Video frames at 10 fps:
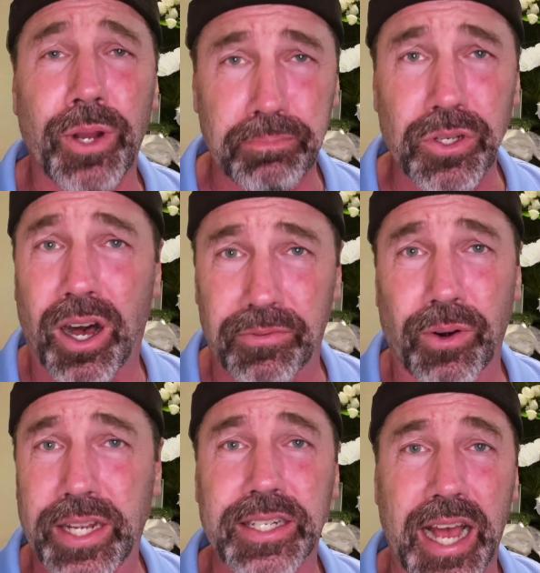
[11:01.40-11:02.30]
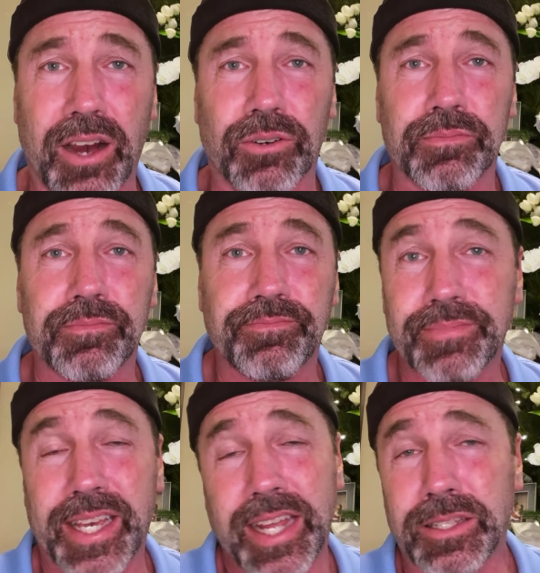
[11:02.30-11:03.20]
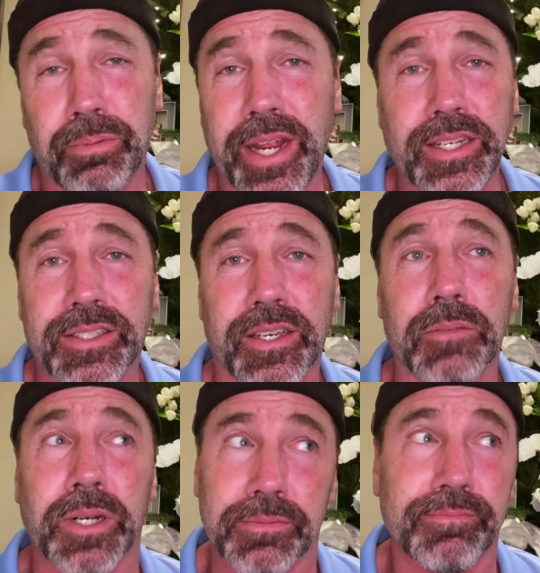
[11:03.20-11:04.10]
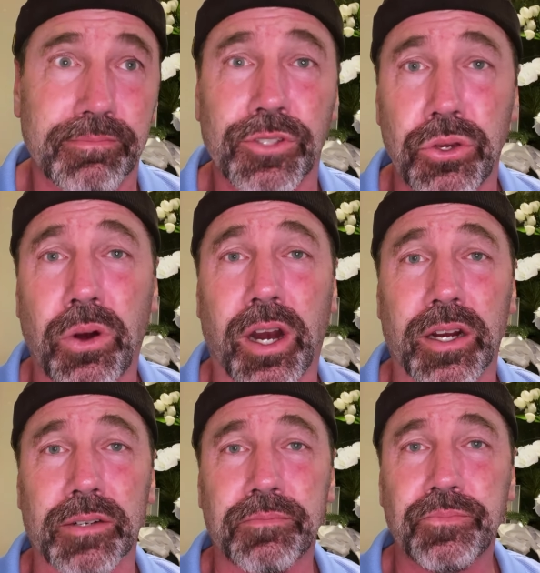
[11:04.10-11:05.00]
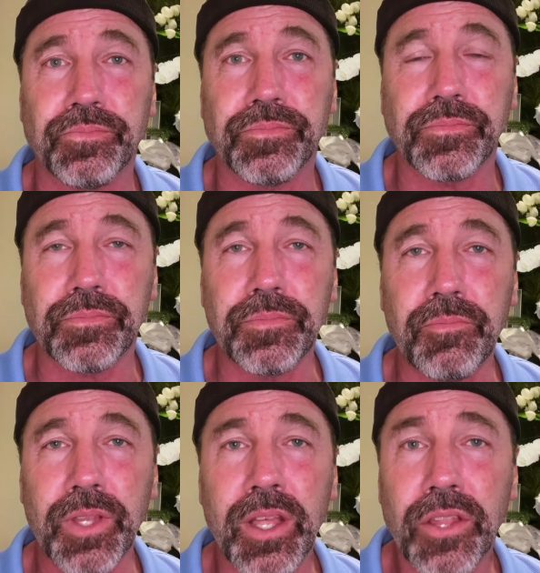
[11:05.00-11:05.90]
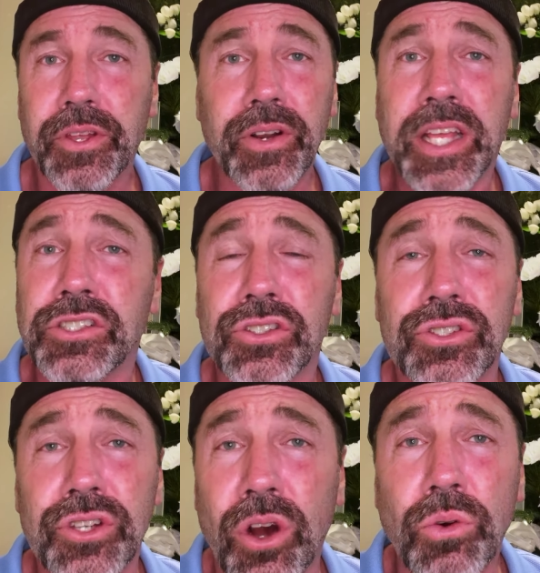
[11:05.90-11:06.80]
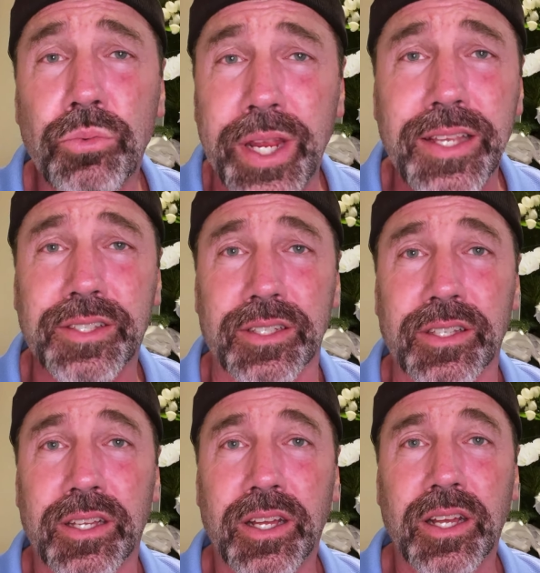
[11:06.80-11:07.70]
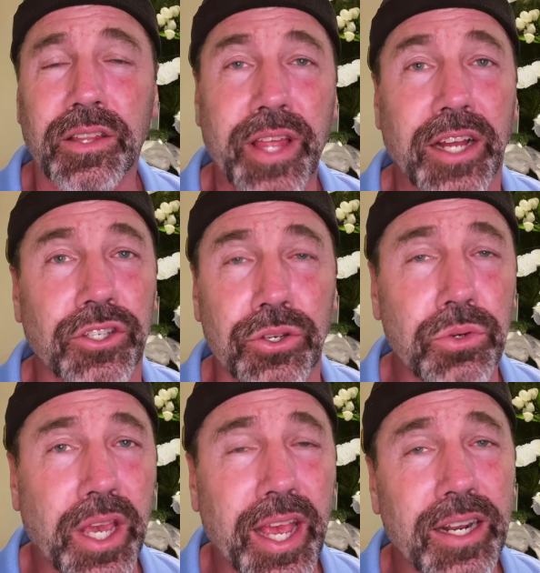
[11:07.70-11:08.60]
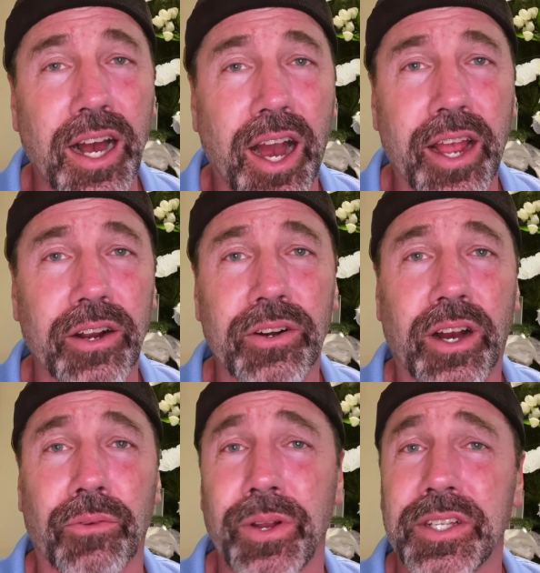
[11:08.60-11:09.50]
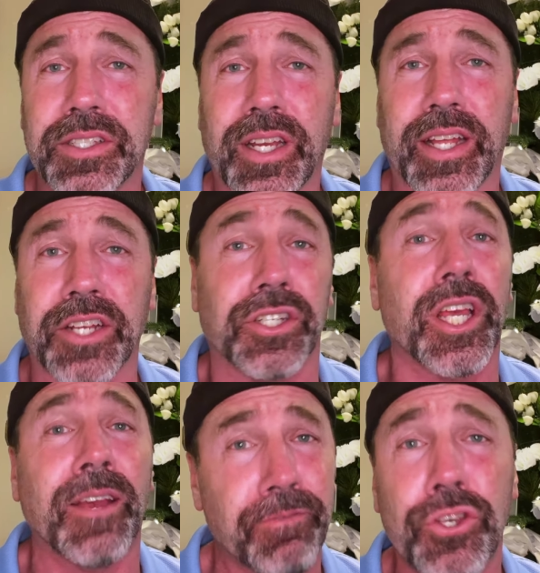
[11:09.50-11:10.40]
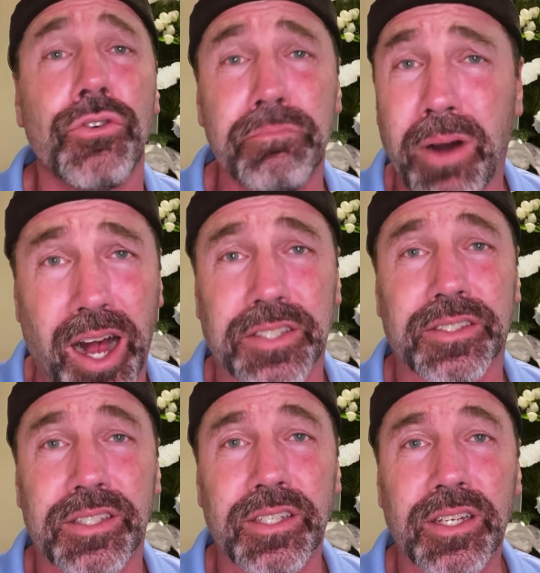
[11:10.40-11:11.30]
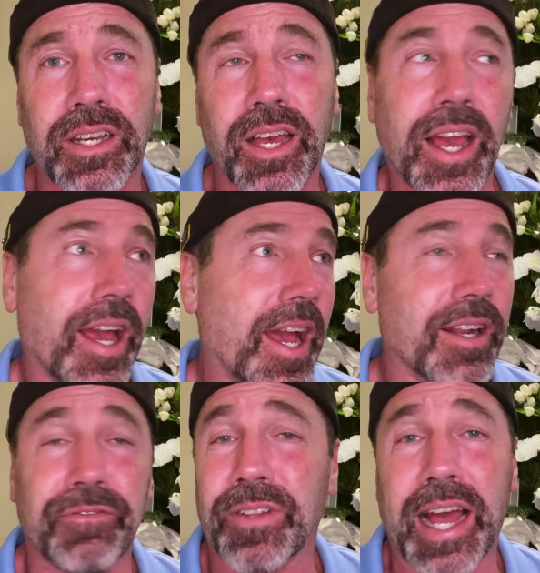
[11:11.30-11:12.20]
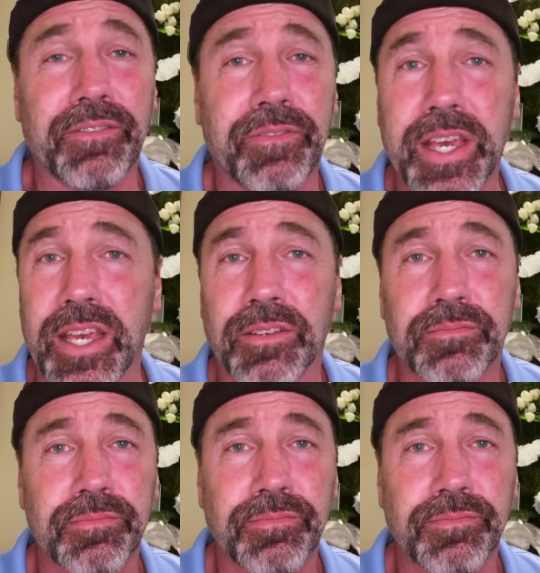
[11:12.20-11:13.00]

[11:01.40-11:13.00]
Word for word: ripped off right now. Hate to break it to you, but you are. There is no reason that you can't hire a real estate agent if you must at a flat fee.